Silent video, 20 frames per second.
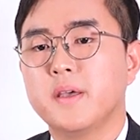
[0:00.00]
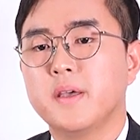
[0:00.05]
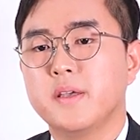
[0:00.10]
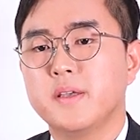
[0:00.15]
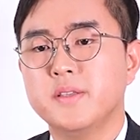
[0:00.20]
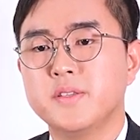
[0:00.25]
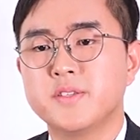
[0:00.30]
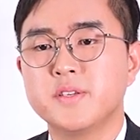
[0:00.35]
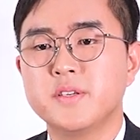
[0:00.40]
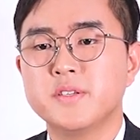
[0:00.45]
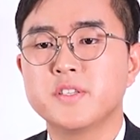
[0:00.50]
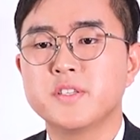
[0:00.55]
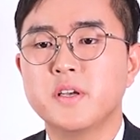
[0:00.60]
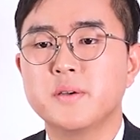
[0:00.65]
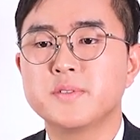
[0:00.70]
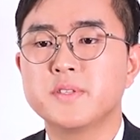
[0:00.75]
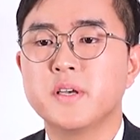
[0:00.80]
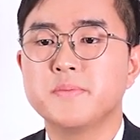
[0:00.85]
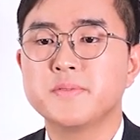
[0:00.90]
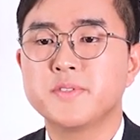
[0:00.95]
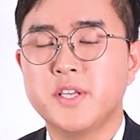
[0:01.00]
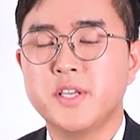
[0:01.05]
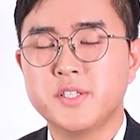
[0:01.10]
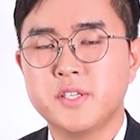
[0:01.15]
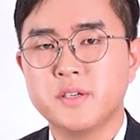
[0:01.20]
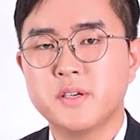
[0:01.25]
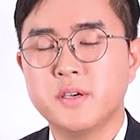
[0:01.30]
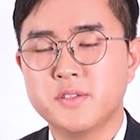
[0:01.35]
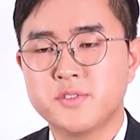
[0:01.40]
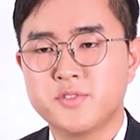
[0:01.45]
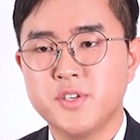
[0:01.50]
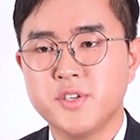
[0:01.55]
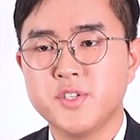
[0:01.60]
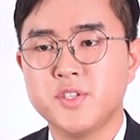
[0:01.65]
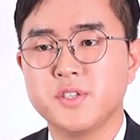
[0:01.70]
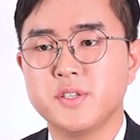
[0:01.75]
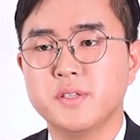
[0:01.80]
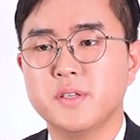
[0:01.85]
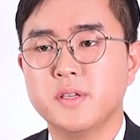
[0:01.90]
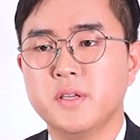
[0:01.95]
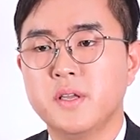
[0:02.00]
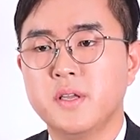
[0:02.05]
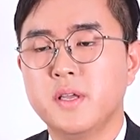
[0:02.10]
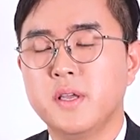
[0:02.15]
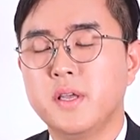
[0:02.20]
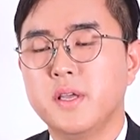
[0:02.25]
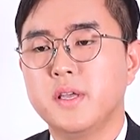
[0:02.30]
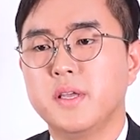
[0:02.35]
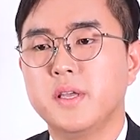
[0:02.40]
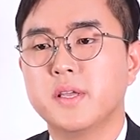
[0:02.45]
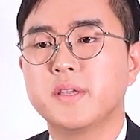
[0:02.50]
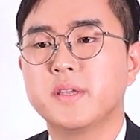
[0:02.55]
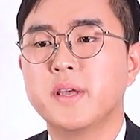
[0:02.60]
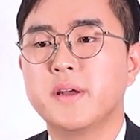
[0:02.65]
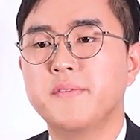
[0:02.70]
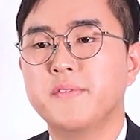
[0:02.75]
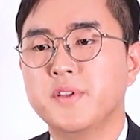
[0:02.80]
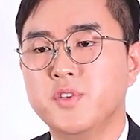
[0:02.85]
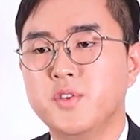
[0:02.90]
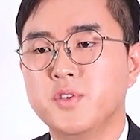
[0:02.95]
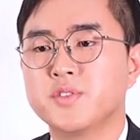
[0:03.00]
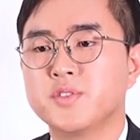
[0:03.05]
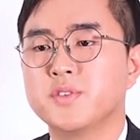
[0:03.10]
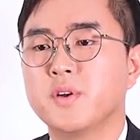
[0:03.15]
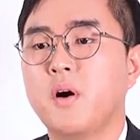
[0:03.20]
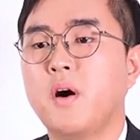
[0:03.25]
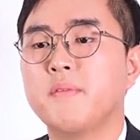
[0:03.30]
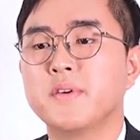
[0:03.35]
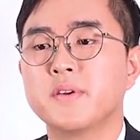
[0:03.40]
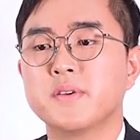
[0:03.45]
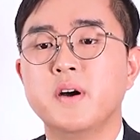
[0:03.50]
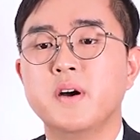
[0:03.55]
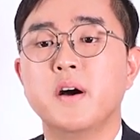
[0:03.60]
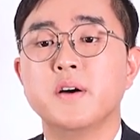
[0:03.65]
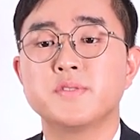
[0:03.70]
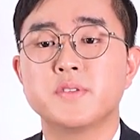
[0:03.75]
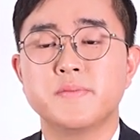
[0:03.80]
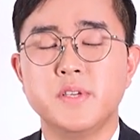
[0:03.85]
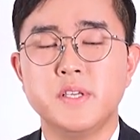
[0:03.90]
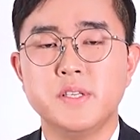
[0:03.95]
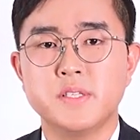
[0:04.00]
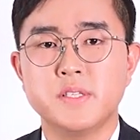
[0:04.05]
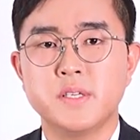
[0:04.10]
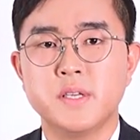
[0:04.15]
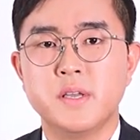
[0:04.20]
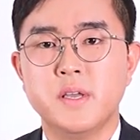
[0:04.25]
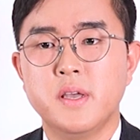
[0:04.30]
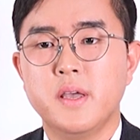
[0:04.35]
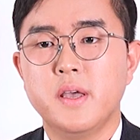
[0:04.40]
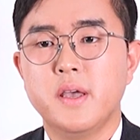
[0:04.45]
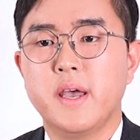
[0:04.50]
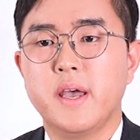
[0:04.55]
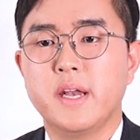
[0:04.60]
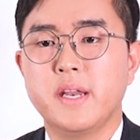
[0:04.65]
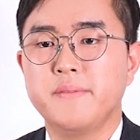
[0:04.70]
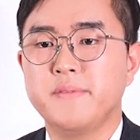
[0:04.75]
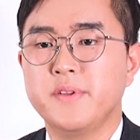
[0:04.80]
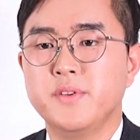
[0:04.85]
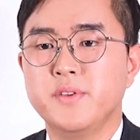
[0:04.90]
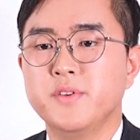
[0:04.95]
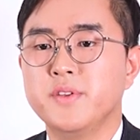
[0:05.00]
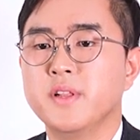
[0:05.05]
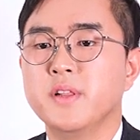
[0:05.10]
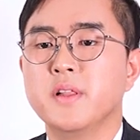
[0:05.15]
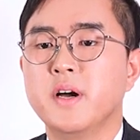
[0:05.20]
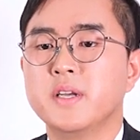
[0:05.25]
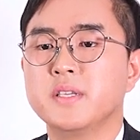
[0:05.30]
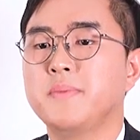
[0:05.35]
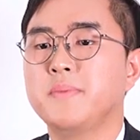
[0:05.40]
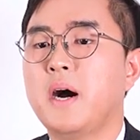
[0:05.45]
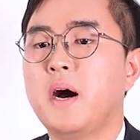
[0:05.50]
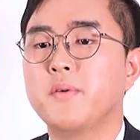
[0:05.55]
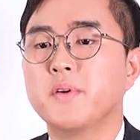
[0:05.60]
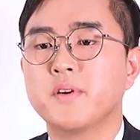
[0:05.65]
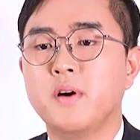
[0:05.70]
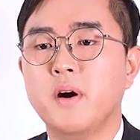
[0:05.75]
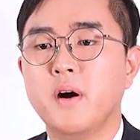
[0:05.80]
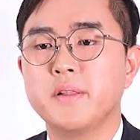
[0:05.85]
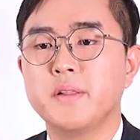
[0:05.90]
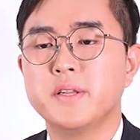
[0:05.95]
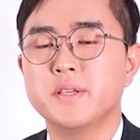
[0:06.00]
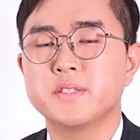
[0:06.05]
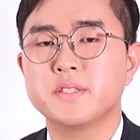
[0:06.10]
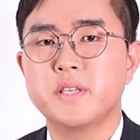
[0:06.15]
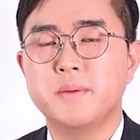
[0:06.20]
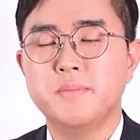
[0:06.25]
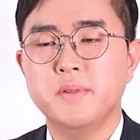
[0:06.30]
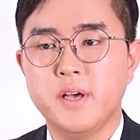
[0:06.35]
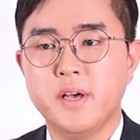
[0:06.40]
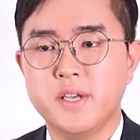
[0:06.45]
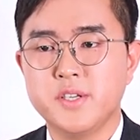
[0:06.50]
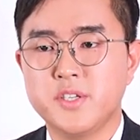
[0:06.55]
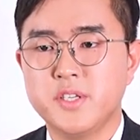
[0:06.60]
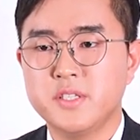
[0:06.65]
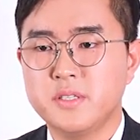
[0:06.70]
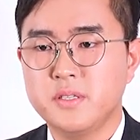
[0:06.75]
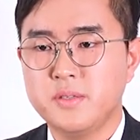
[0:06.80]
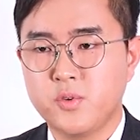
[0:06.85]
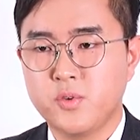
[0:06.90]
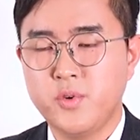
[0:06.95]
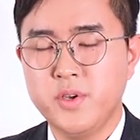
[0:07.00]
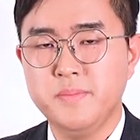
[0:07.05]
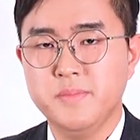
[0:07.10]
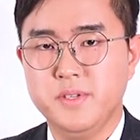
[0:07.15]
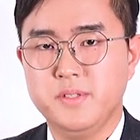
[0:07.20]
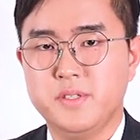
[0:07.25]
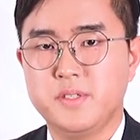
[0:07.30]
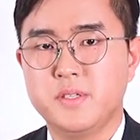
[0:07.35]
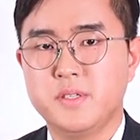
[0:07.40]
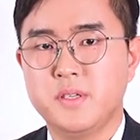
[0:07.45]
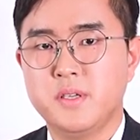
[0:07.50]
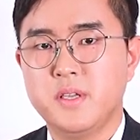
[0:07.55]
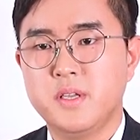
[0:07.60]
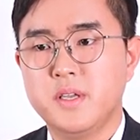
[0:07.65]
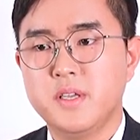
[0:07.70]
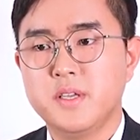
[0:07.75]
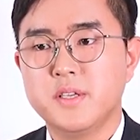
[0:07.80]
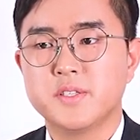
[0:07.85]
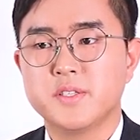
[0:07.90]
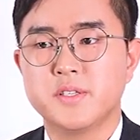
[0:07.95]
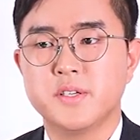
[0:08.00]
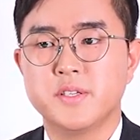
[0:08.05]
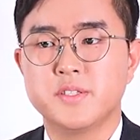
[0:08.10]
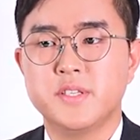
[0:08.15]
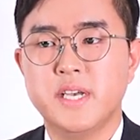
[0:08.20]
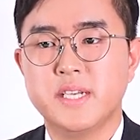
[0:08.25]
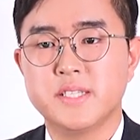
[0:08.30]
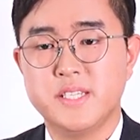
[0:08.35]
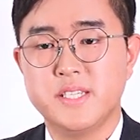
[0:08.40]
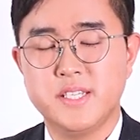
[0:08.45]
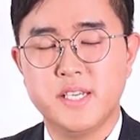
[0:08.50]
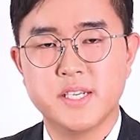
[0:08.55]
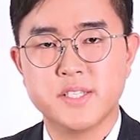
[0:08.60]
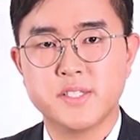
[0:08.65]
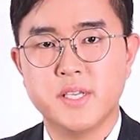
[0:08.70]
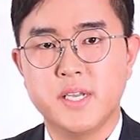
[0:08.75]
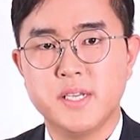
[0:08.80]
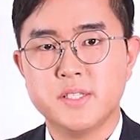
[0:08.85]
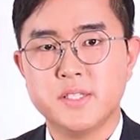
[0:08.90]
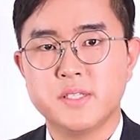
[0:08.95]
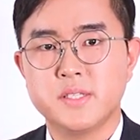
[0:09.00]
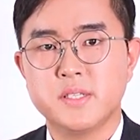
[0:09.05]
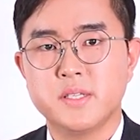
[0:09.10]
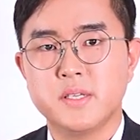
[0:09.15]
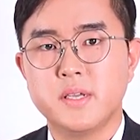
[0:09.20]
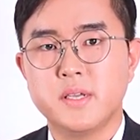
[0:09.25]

In terms of substation construction, it can reduce the overall cost of it and even utilize power quality stabilization equipment such as ESS